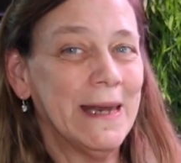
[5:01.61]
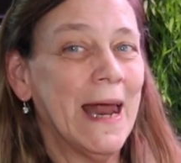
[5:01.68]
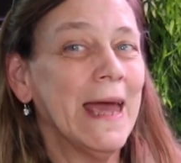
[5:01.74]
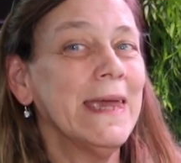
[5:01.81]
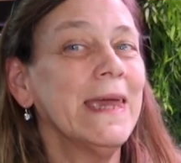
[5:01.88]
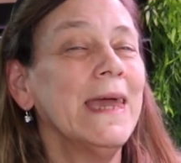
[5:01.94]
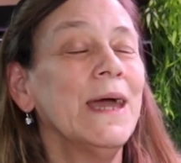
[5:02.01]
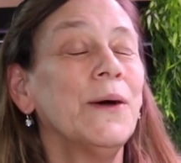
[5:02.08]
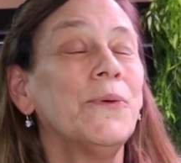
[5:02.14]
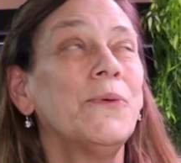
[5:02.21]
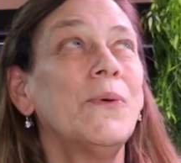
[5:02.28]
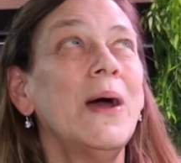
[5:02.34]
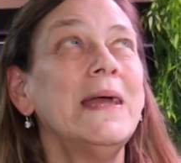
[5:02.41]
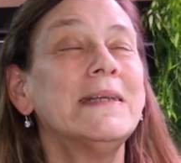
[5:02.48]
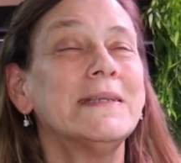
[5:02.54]
and I can't
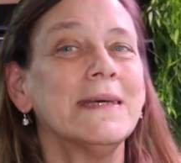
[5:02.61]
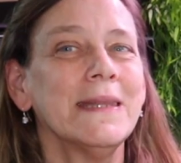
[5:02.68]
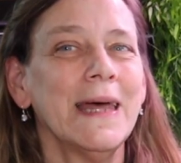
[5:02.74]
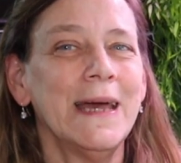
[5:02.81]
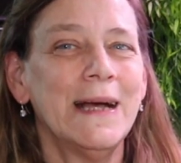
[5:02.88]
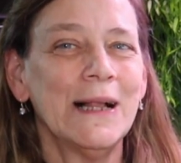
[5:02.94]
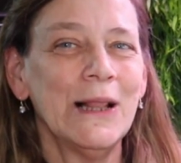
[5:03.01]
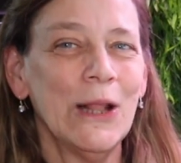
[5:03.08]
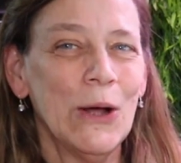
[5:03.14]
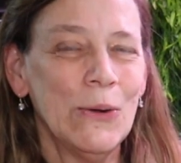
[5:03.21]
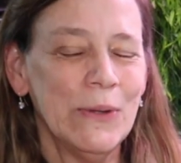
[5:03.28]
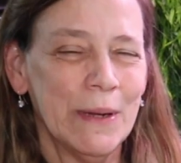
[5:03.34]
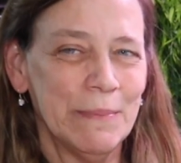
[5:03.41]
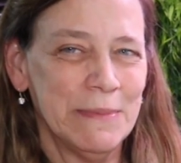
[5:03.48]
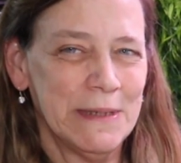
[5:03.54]
wait till they
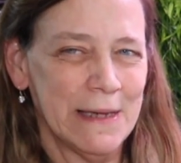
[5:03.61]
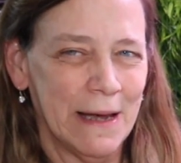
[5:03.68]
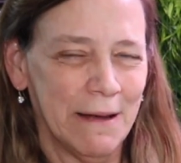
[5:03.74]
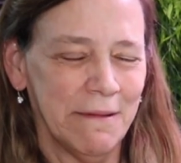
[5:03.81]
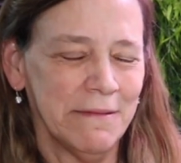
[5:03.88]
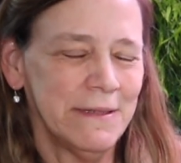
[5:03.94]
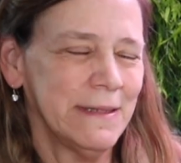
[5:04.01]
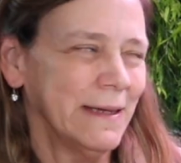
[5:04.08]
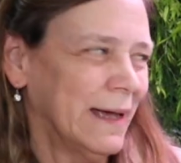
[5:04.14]
clone themselves.